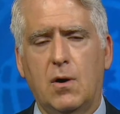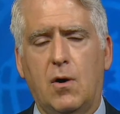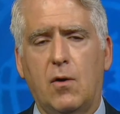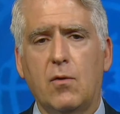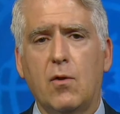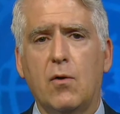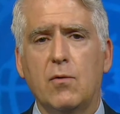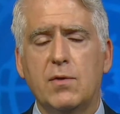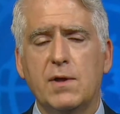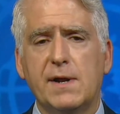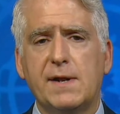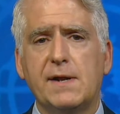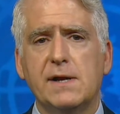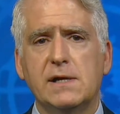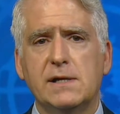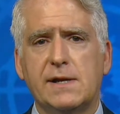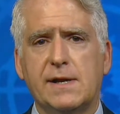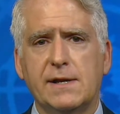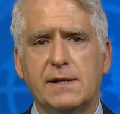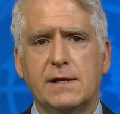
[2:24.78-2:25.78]
Although this
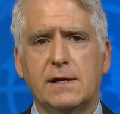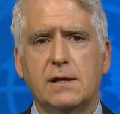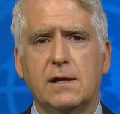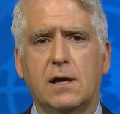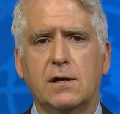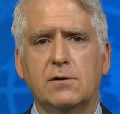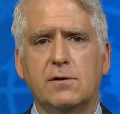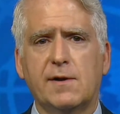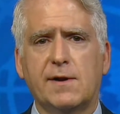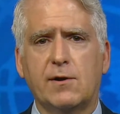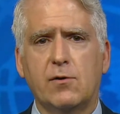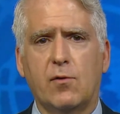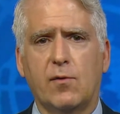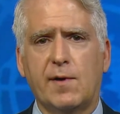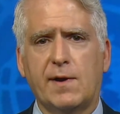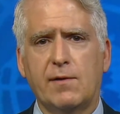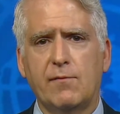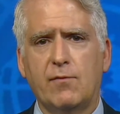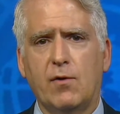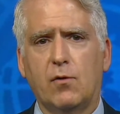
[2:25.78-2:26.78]
incident
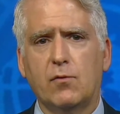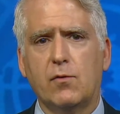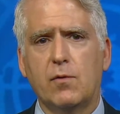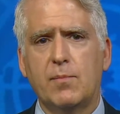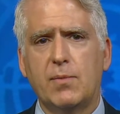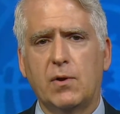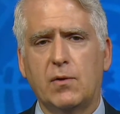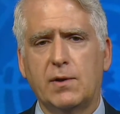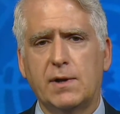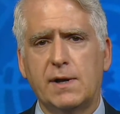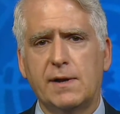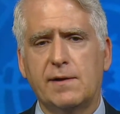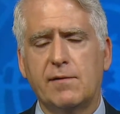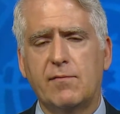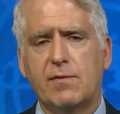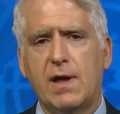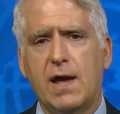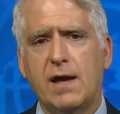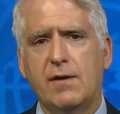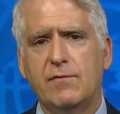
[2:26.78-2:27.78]
underscores the vulnerabilities
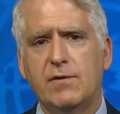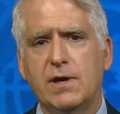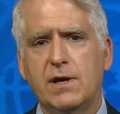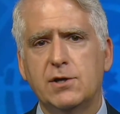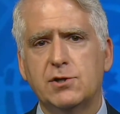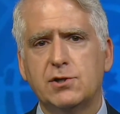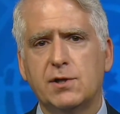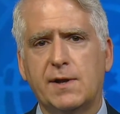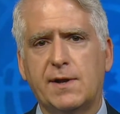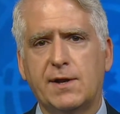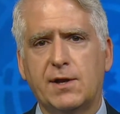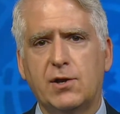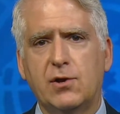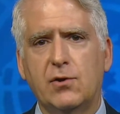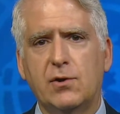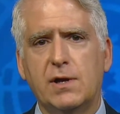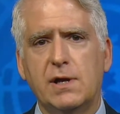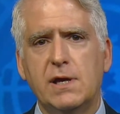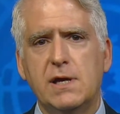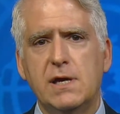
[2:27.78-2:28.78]
of the aviation
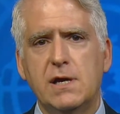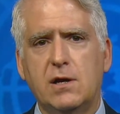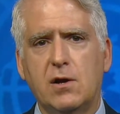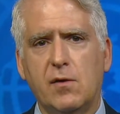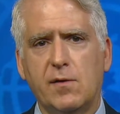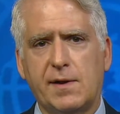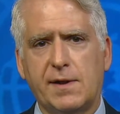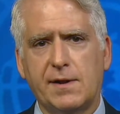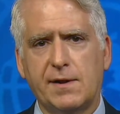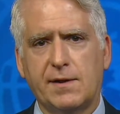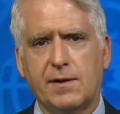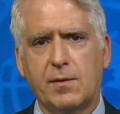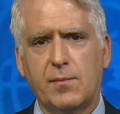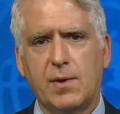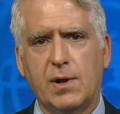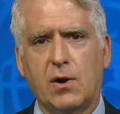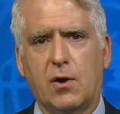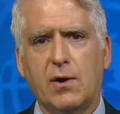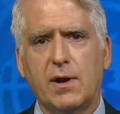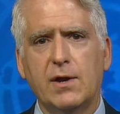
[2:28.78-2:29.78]
security ecosystem
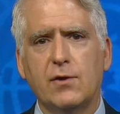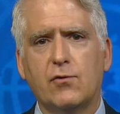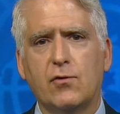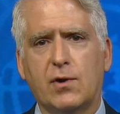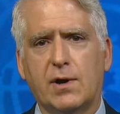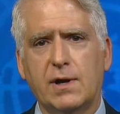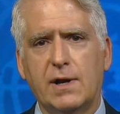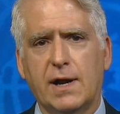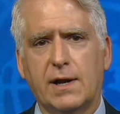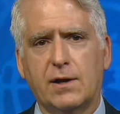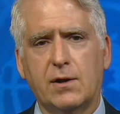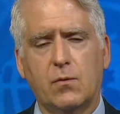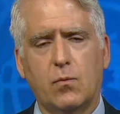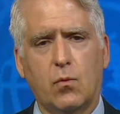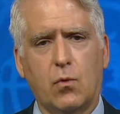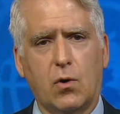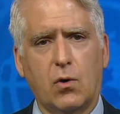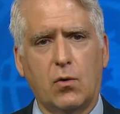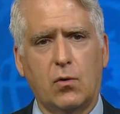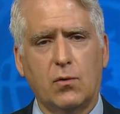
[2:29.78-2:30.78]
in our interconnected
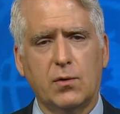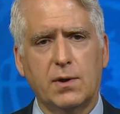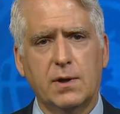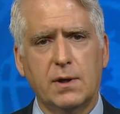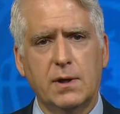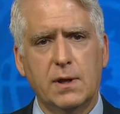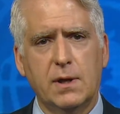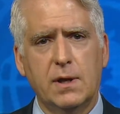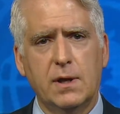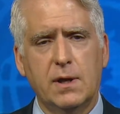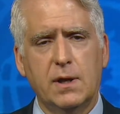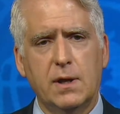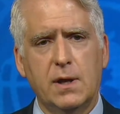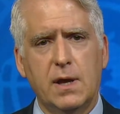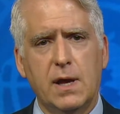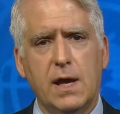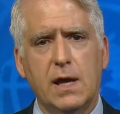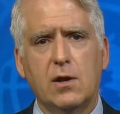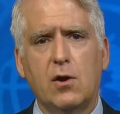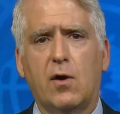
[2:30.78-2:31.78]
world,
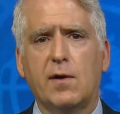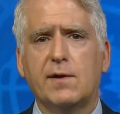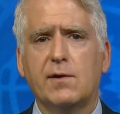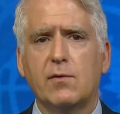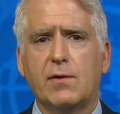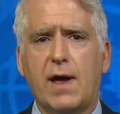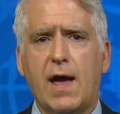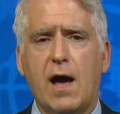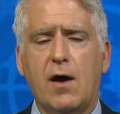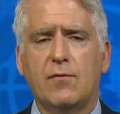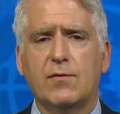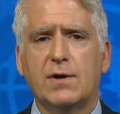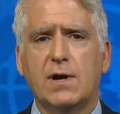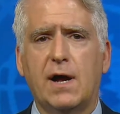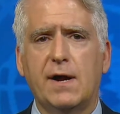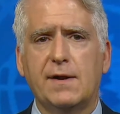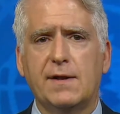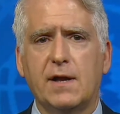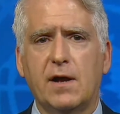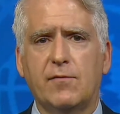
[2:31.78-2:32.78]
it also
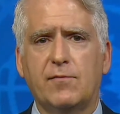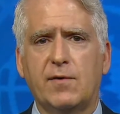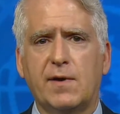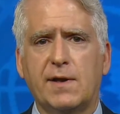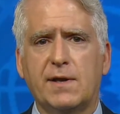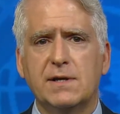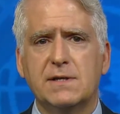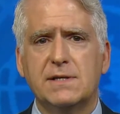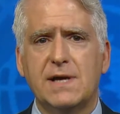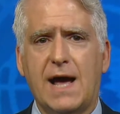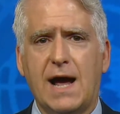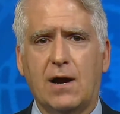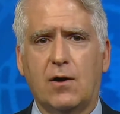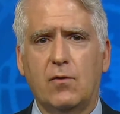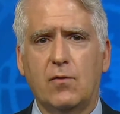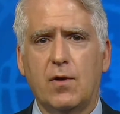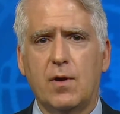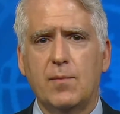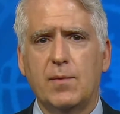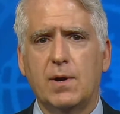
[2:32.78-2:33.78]
galvanized efforts to
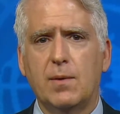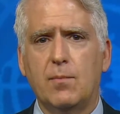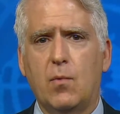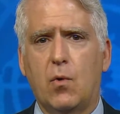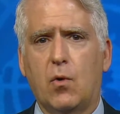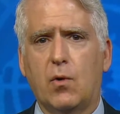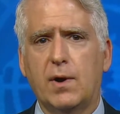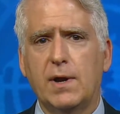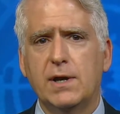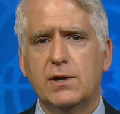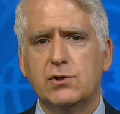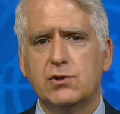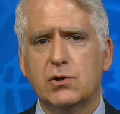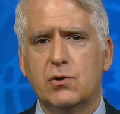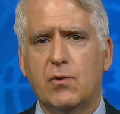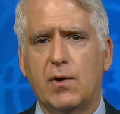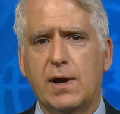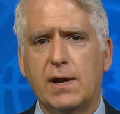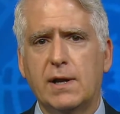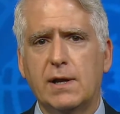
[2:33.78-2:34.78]
tackle them in a more
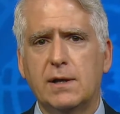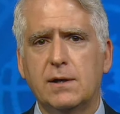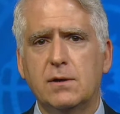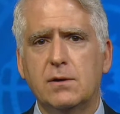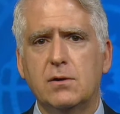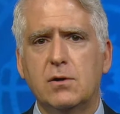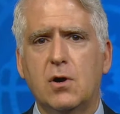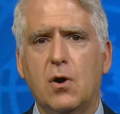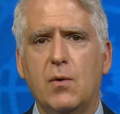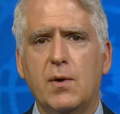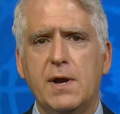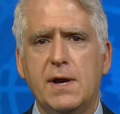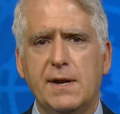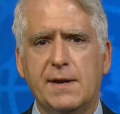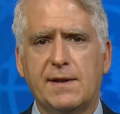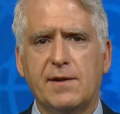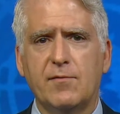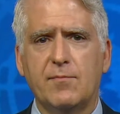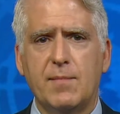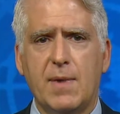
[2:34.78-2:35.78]
integrated,
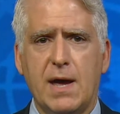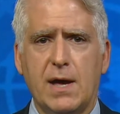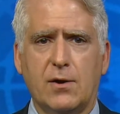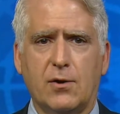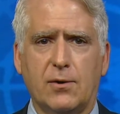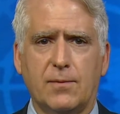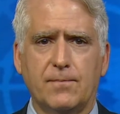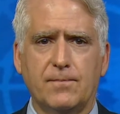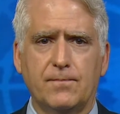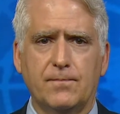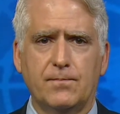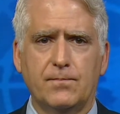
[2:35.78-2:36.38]
cohesive manner.